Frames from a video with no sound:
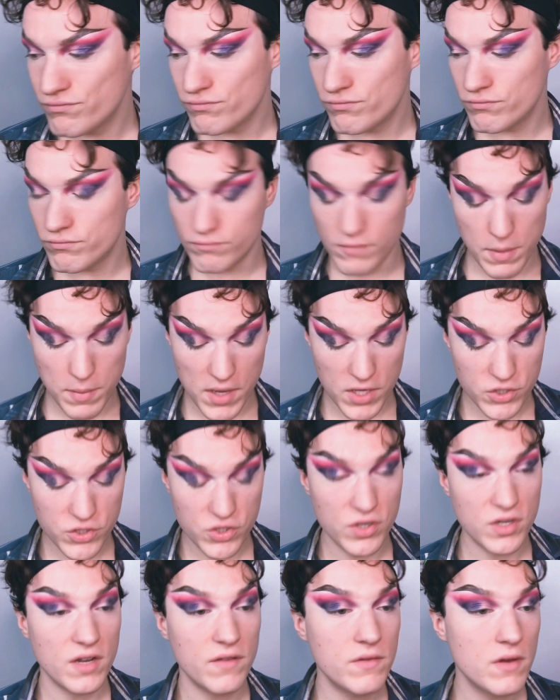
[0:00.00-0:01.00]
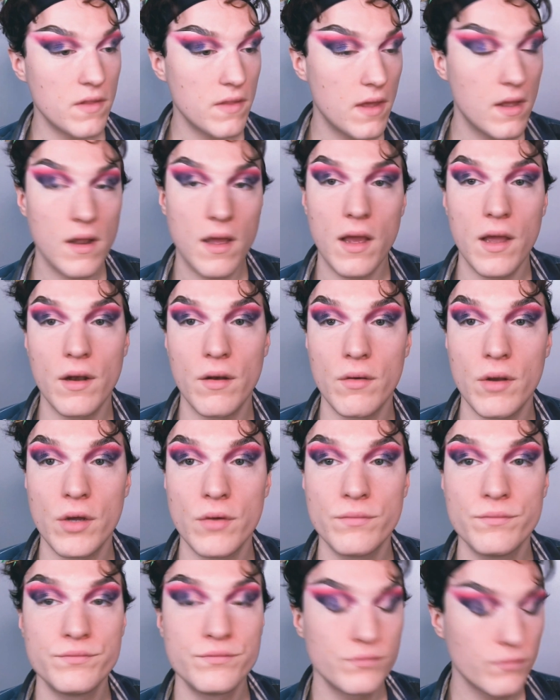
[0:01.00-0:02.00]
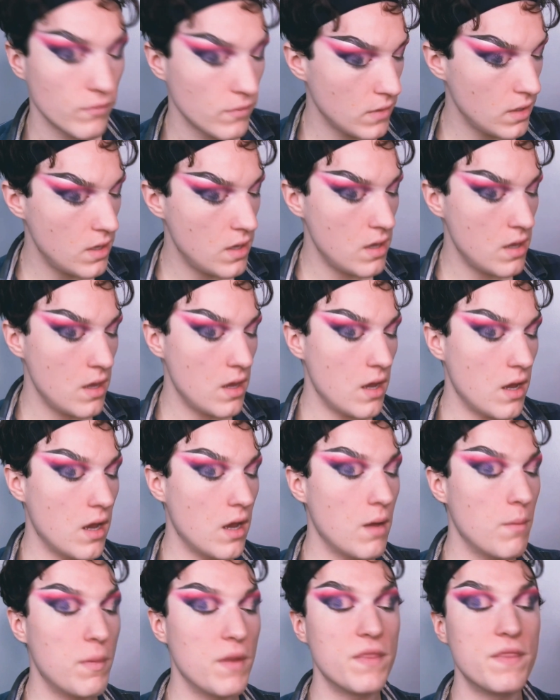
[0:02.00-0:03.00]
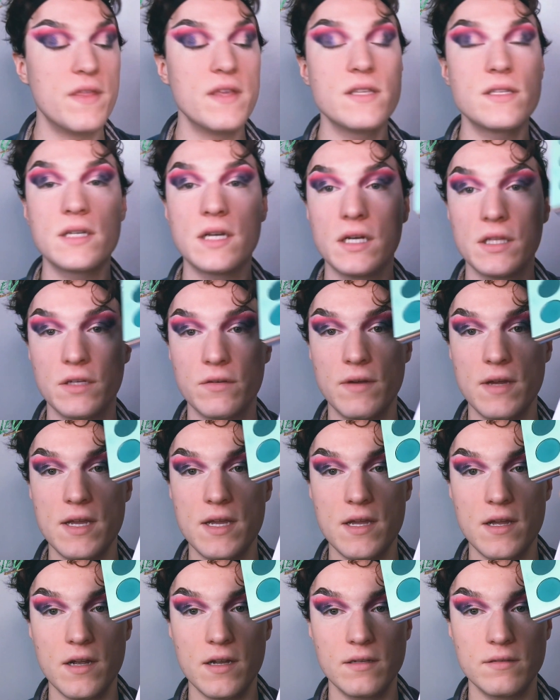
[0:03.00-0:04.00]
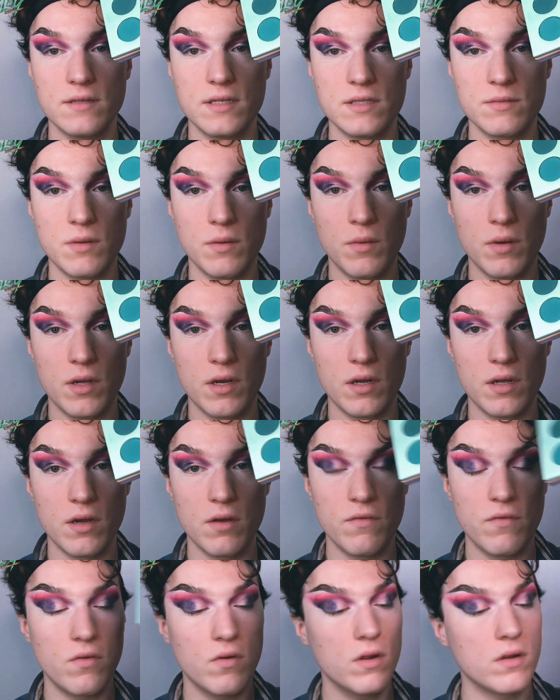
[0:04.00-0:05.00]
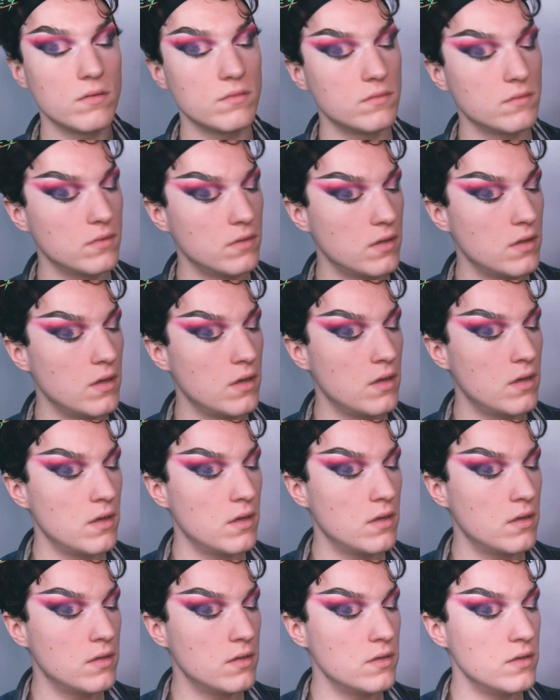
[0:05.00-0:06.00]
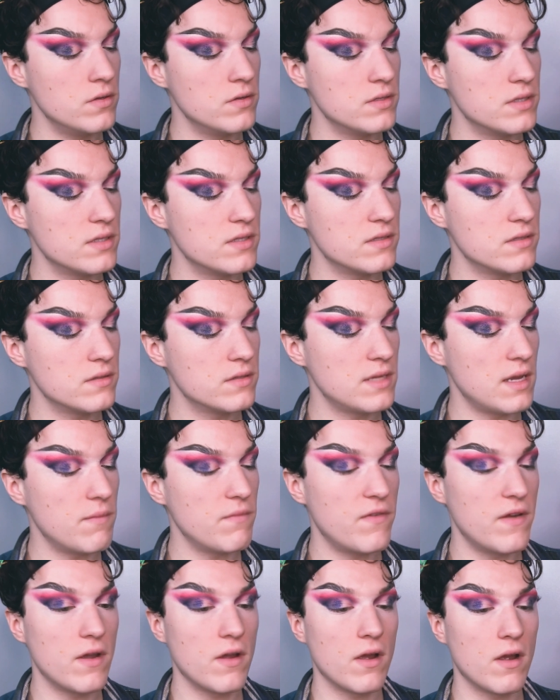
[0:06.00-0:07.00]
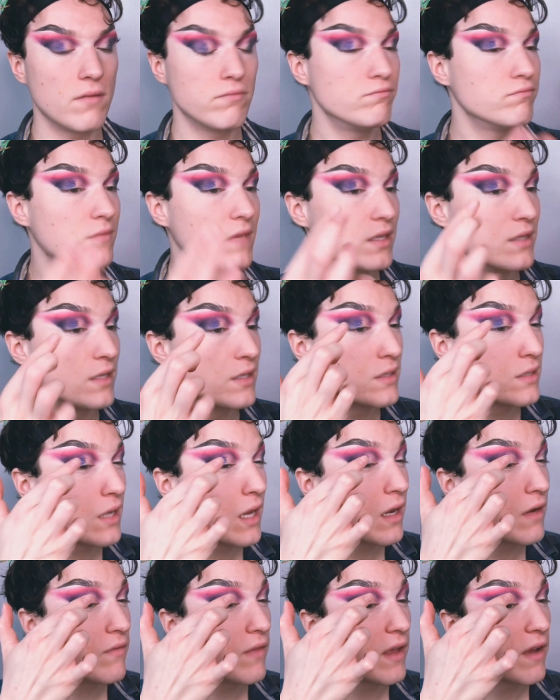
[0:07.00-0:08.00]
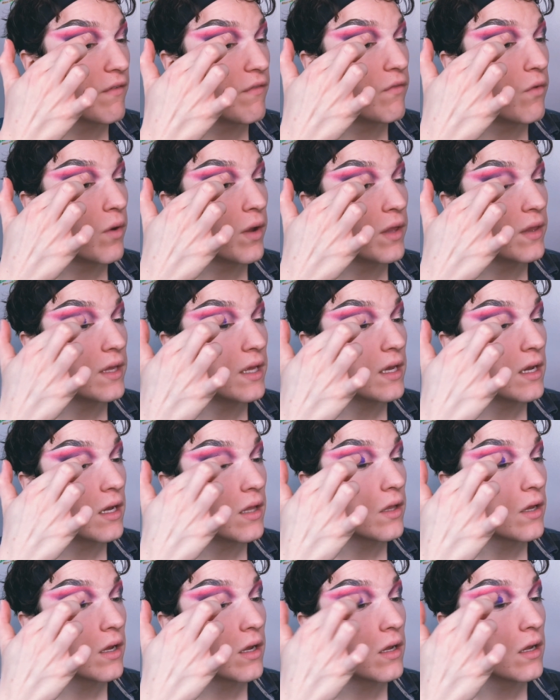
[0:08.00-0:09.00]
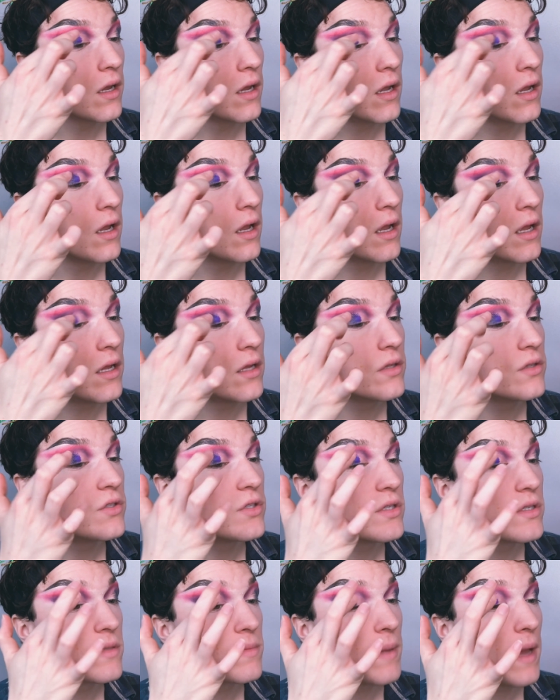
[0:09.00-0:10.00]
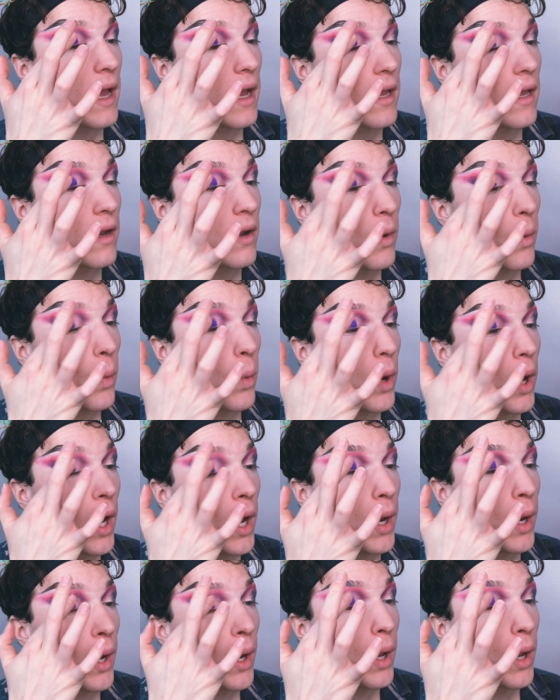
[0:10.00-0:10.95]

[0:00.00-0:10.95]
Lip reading: Maybe I shouldn't have done that, I don't know. But this color right here is what we're gonna go for. Use this same finger, because it's kind of like a foily color, and just pack it on.